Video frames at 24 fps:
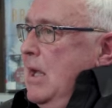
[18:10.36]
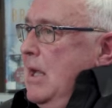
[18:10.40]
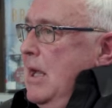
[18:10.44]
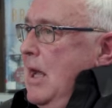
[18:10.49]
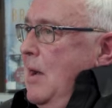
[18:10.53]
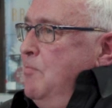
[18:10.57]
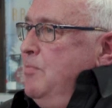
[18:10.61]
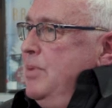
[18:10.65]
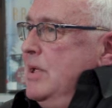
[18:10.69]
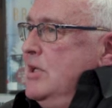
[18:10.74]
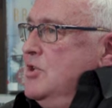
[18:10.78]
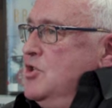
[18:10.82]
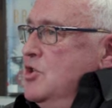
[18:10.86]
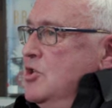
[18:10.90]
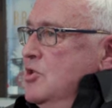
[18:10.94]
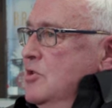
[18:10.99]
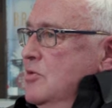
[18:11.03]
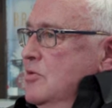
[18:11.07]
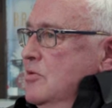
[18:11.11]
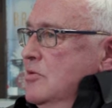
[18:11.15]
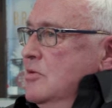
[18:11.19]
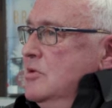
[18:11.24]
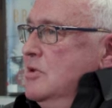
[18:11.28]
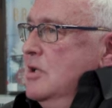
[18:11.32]

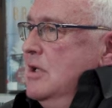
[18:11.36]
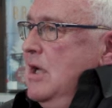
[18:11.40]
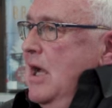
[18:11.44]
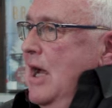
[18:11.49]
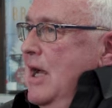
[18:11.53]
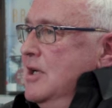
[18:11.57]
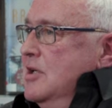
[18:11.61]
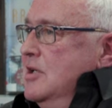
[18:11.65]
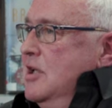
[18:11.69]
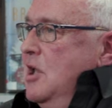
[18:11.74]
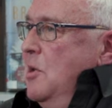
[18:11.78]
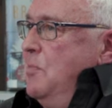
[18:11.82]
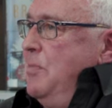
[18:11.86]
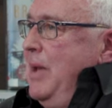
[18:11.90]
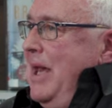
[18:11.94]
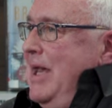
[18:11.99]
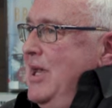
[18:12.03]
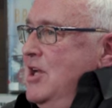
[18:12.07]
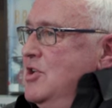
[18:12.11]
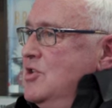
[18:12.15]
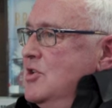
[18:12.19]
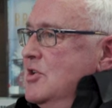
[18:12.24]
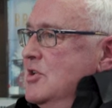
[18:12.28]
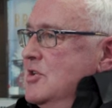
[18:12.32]
amplitude and
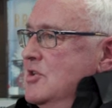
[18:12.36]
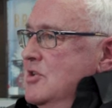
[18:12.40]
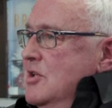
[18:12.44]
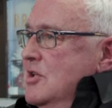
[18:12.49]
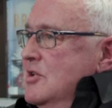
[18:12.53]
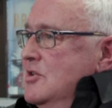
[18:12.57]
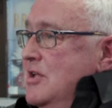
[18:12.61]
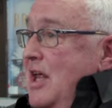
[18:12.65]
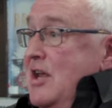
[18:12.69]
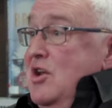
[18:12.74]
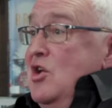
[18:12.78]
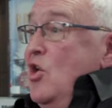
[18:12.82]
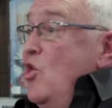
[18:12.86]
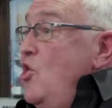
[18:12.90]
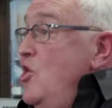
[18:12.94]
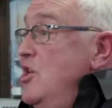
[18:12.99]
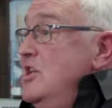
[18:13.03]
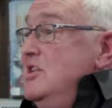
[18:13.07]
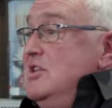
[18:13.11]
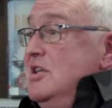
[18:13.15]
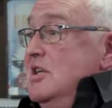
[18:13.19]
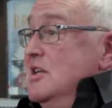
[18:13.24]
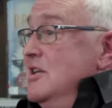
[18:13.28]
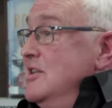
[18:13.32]
capaciousness and
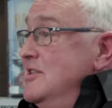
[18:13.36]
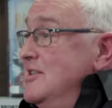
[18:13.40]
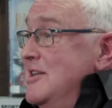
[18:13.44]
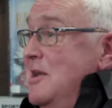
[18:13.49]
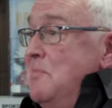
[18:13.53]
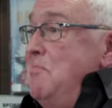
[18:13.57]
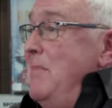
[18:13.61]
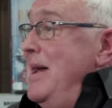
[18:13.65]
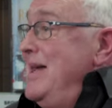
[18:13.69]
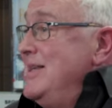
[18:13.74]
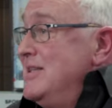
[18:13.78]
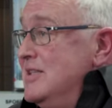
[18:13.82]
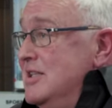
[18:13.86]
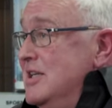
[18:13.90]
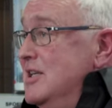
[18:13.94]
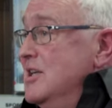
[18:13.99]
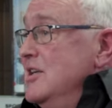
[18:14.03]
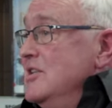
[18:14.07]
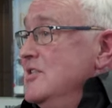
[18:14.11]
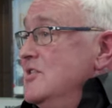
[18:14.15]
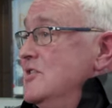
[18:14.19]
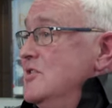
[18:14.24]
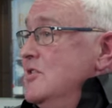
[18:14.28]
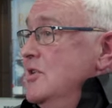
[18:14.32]
noisiness and
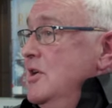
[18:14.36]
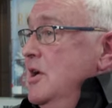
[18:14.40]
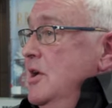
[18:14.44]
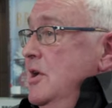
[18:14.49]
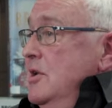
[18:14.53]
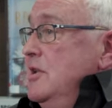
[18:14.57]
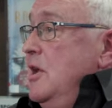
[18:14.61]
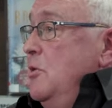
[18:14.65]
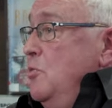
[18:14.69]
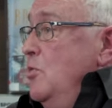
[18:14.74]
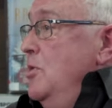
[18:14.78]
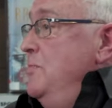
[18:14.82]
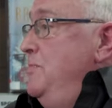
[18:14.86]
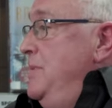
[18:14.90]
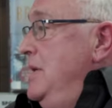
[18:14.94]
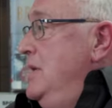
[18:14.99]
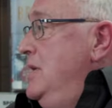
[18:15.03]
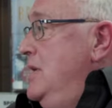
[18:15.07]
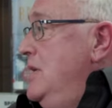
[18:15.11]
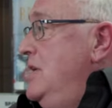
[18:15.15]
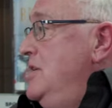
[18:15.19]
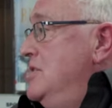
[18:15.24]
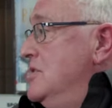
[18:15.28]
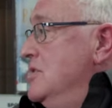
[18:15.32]
messiness that would be
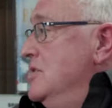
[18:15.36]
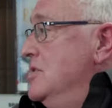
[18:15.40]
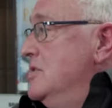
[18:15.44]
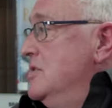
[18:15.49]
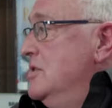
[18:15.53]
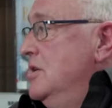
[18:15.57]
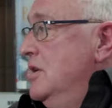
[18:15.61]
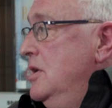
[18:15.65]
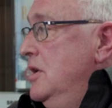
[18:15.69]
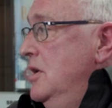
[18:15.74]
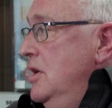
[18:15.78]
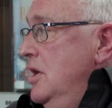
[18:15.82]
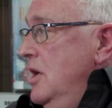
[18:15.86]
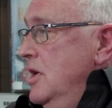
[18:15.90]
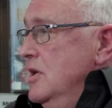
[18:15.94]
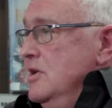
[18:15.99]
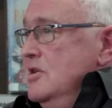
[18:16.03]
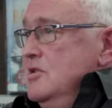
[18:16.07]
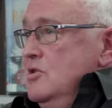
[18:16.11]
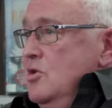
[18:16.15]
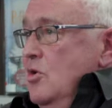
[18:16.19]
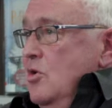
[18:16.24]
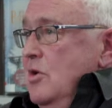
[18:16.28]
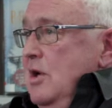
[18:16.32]
needed in a
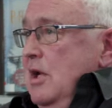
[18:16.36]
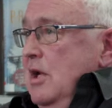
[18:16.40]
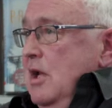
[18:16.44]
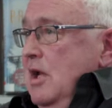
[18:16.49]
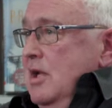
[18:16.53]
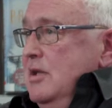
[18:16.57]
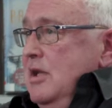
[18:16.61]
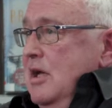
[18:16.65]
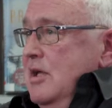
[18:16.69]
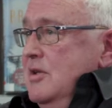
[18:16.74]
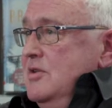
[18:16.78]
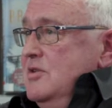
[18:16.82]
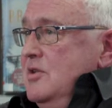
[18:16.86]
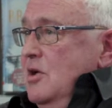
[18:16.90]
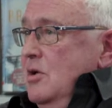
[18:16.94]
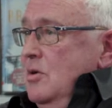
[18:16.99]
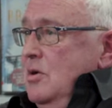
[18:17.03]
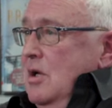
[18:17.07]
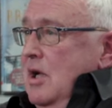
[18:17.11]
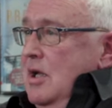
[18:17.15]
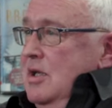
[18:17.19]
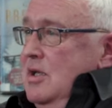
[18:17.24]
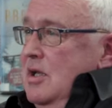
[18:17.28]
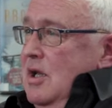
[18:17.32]
story like that.
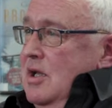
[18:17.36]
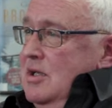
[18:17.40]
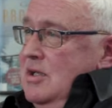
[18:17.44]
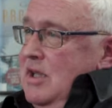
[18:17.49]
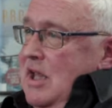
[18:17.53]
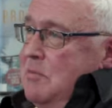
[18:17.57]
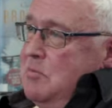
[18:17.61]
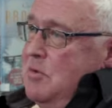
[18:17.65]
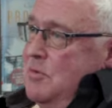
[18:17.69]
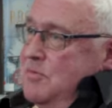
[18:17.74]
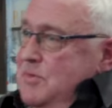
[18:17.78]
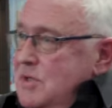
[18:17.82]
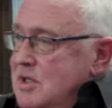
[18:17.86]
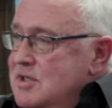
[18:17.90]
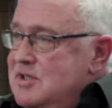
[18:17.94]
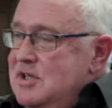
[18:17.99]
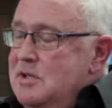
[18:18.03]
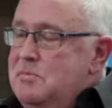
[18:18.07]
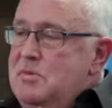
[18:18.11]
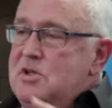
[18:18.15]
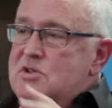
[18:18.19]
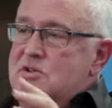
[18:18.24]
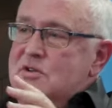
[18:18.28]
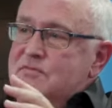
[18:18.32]
So I, I came up with this
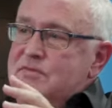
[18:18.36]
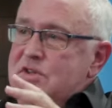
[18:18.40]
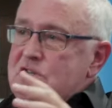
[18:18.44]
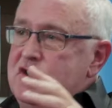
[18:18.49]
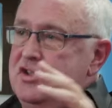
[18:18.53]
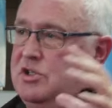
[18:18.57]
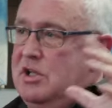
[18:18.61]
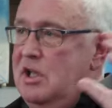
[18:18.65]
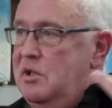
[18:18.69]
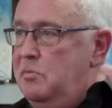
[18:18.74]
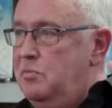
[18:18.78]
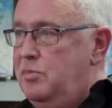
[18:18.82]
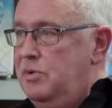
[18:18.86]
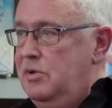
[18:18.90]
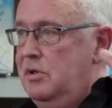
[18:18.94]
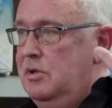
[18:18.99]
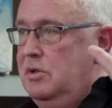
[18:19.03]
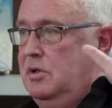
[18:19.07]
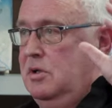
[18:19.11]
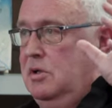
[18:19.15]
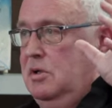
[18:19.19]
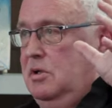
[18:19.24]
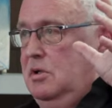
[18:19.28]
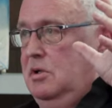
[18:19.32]
image of the ship.
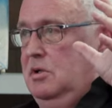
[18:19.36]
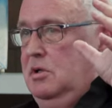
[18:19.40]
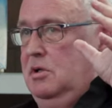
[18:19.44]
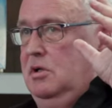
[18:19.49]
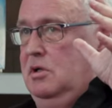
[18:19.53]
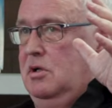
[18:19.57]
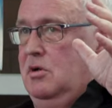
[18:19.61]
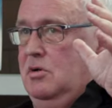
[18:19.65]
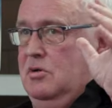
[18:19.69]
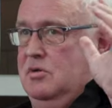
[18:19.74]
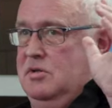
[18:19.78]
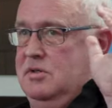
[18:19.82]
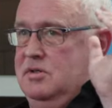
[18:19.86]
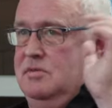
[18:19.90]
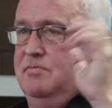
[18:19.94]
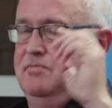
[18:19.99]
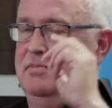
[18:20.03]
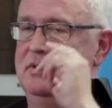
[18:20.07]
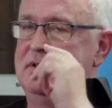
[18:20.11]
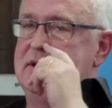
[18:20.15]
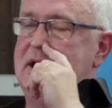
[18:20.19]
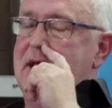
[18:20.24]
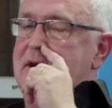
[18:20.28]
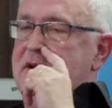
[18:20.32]
You know, it's
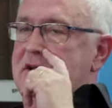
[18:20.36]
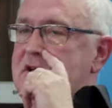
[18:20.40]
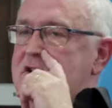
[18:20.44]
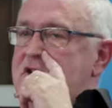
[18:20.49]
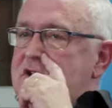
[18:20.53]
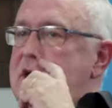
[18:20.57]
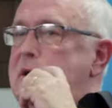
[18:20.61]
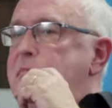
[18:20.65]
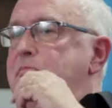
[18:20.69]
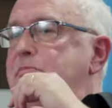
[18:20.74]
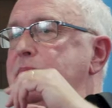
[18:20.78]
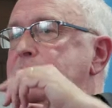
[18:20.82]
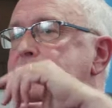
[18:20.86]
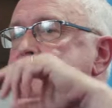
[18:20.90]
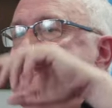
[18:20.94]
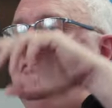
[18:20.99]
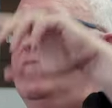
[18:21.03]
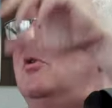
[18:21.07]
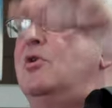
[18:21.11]
set in a ship. It's